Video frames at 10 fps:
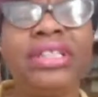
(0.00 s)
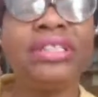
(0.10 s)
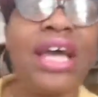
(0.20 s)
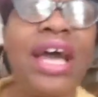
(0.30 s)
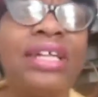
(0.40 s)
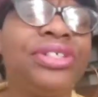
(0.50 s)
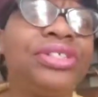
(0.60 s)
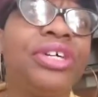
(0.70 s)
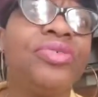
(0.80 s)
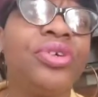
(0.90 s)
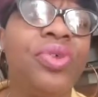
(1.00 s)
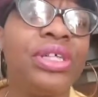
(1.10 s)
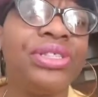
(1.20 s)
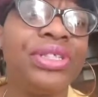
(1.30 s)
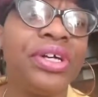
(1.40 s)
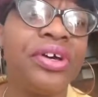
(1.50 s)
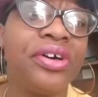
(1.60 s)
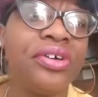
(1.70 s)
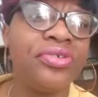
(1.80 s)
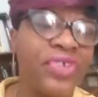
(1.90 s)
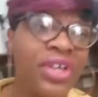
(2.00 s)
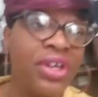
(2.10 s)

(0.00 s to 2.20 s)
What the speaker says: to ask yourself the question of,